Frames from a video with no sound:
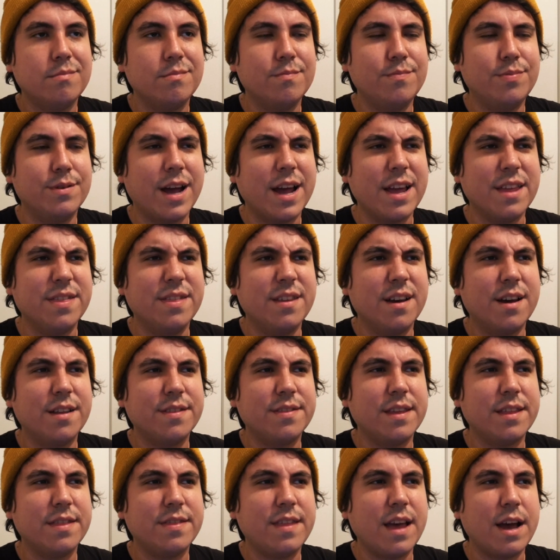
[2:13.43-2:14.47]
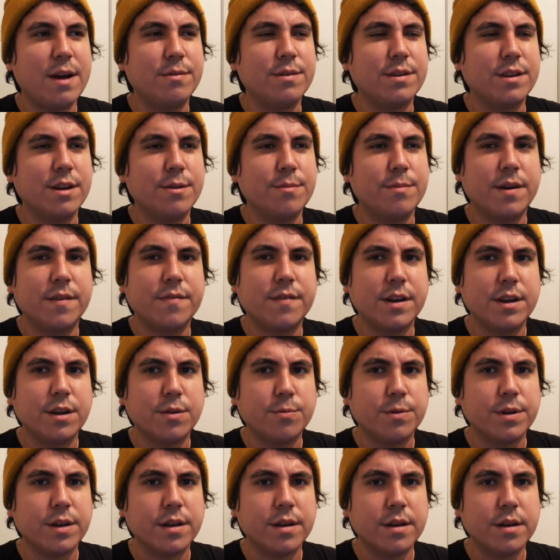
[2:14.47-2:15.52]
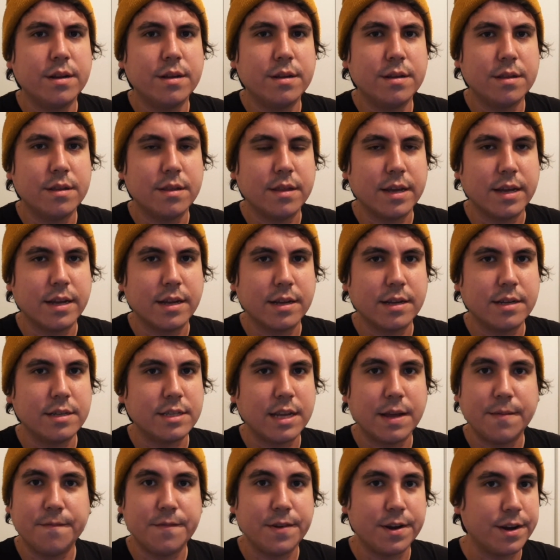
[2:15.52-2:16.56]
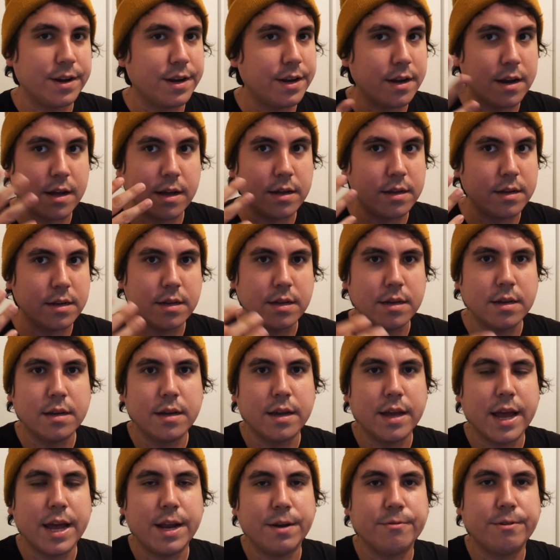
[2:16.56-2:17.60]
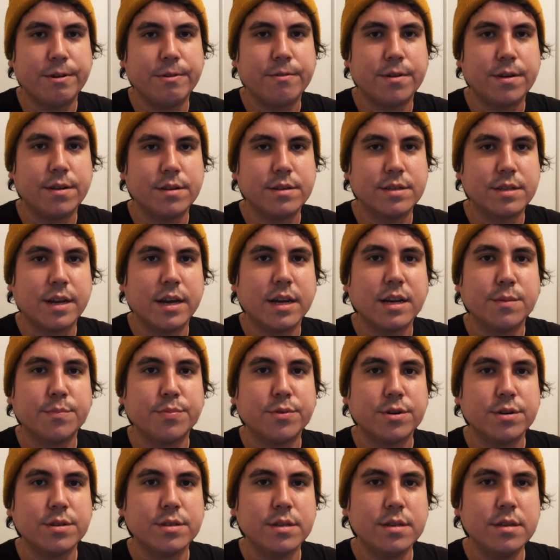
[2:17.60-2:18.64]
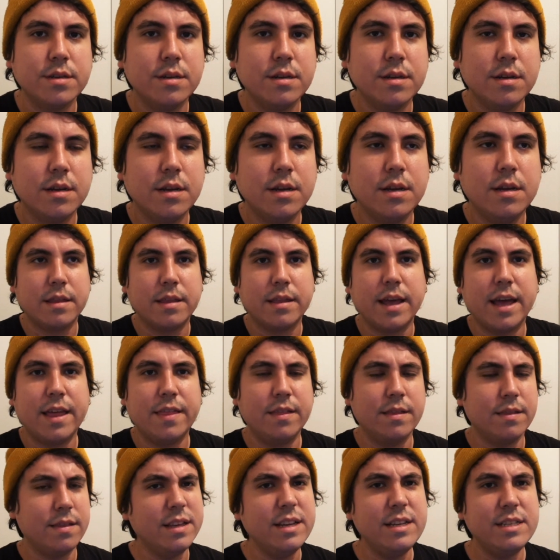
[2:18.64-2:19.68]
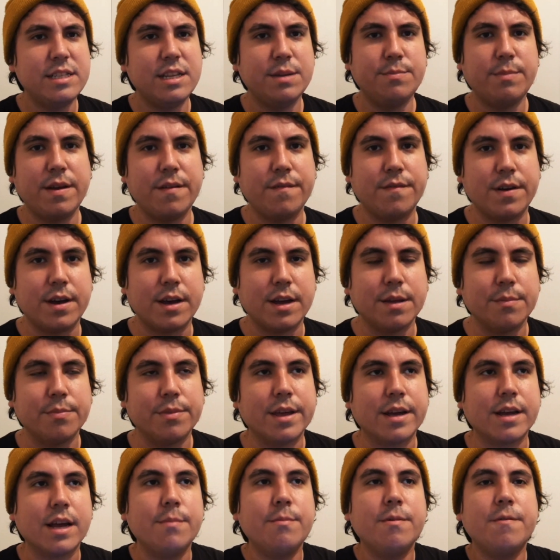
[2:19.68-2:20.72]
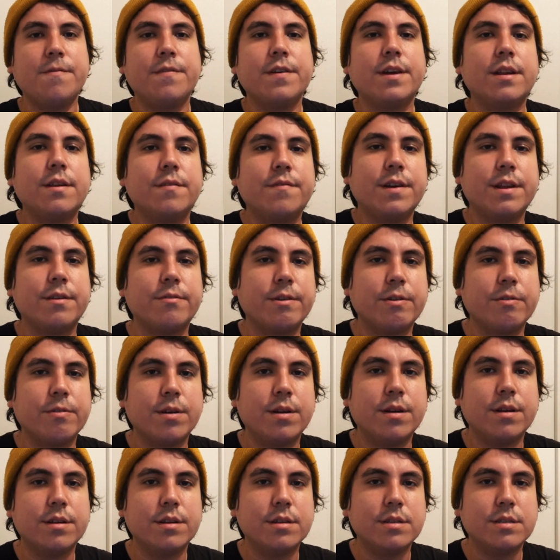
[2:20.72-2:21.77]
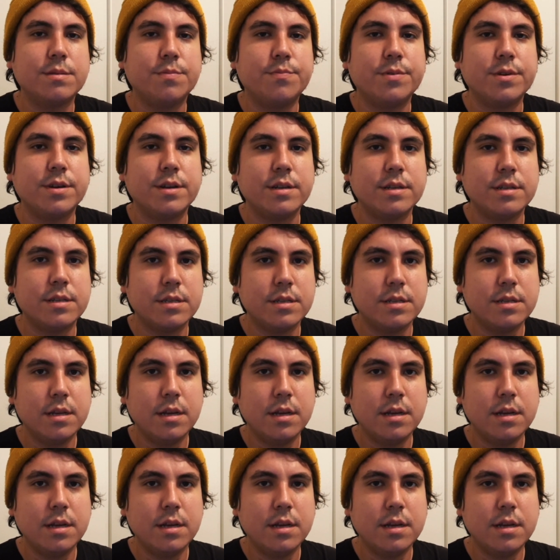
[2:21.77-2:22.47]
I thought that would come off kind of weird, like, because I'm very not a Henry Rollins kind of person. At least in my vibe. Like, I'm a fan of Henry Rollins, but